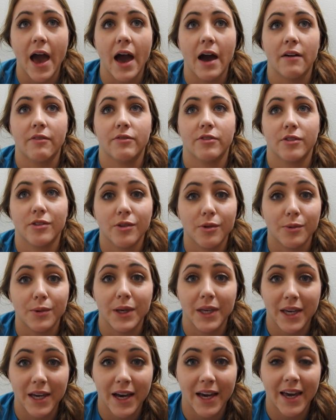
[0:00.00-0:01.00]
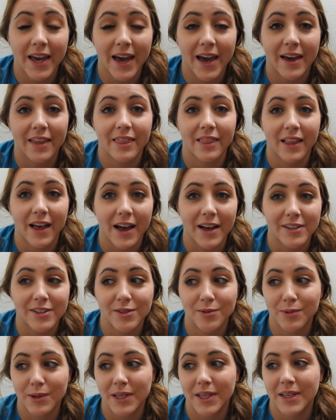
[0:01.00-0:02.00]
after the week I had
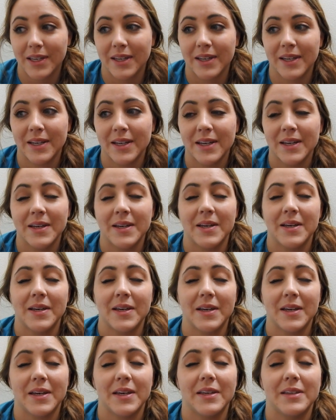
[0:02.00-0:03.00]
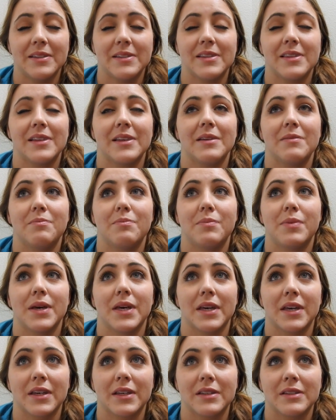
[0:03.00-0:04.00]
last week is the
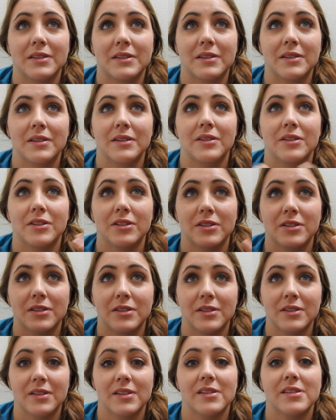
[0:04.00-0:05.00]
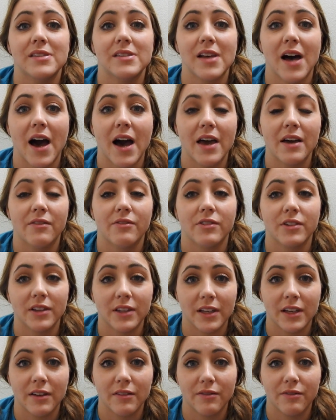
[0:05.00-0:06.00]
biggest just sigh of
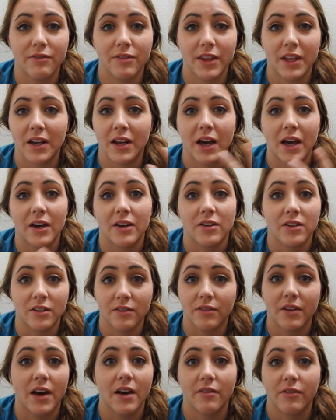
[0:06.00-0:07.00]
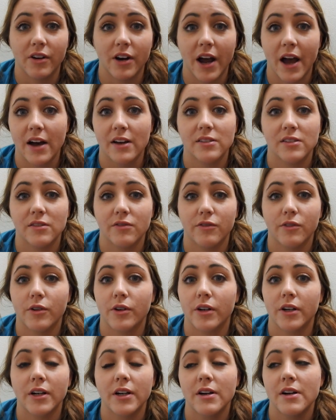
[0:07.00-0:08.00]
relief that I could have ever asked
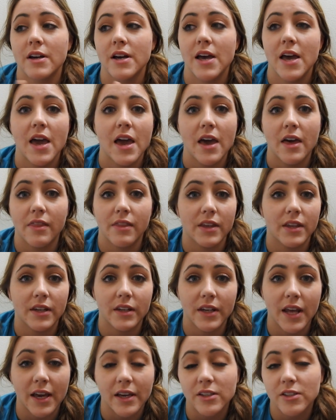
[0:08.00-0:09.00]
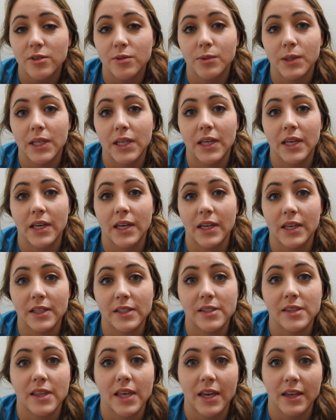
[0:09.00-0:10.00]
for. And then next week
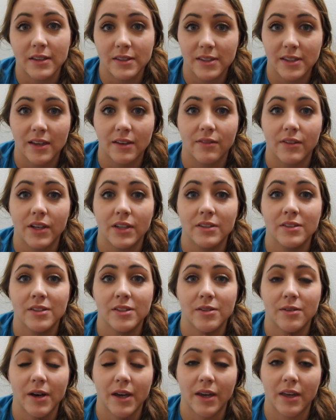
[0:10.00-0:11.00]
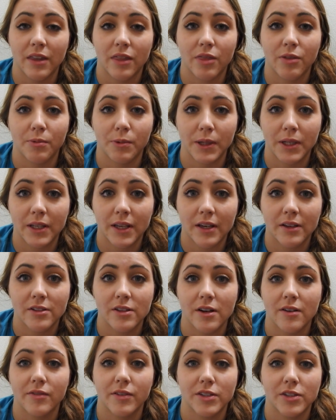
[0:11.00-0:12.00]
is Thanksgiving, so I get three
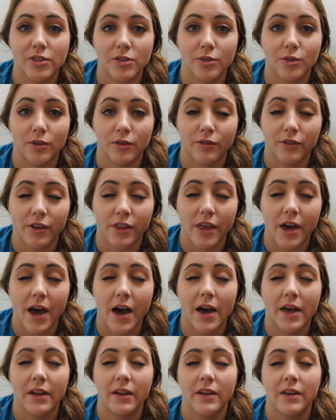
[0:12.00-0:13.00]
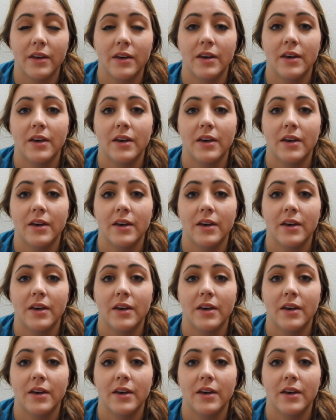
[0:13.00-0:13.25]
days off of school for that.